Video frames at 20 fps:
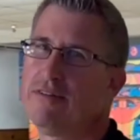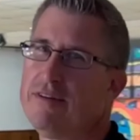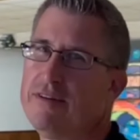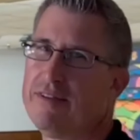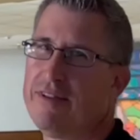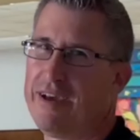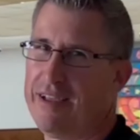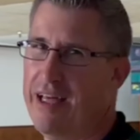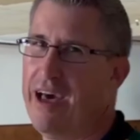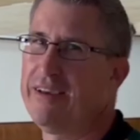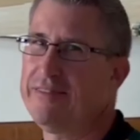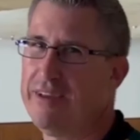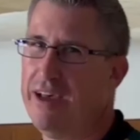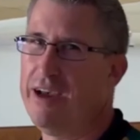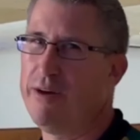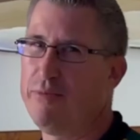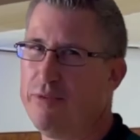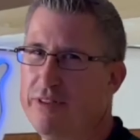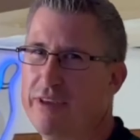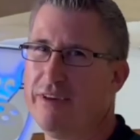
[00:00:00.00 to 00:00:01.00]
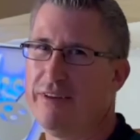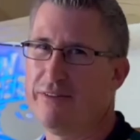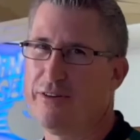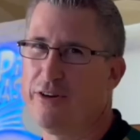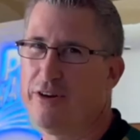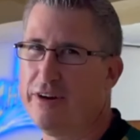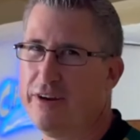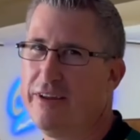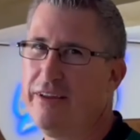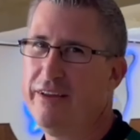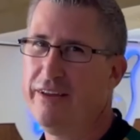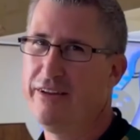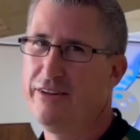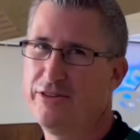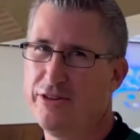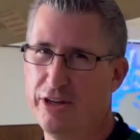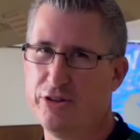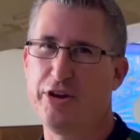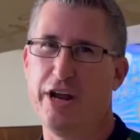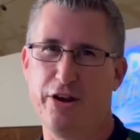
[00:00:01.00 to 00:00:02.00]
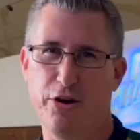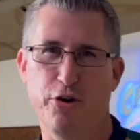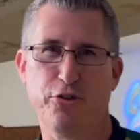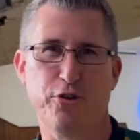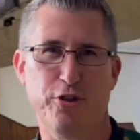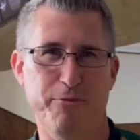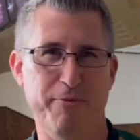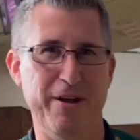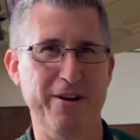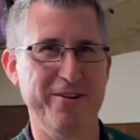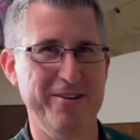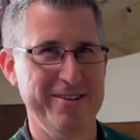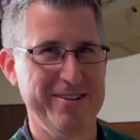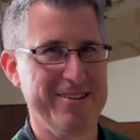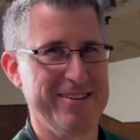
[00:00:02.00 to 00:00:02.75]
Like last time with the Eternity? Should I try to go through the middle?